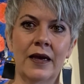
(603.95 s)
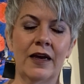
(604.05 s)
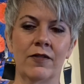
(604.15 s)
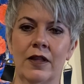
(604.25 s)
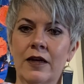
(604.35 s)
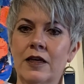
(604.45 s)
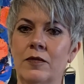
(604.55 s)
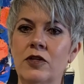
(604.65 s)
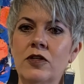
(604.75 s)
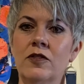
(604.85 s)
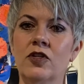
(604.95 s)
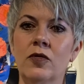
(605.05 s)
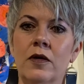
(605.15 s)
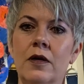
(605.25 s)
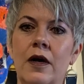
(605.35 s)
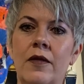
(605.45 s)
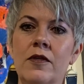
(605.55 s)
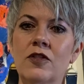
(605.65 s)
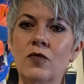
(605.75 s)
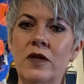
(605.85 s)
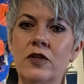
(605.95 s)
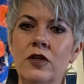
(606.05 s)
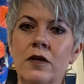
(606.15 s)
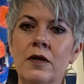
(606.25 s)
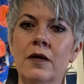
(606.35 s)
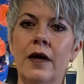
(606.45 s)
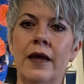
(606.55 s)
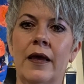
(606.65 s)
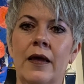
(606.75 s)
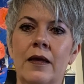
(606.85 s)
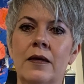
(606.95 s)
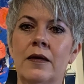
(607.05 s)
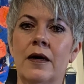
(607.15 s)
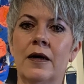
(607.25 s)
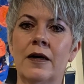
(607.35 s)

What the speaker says: I have a lot of commissions to work on this winter, and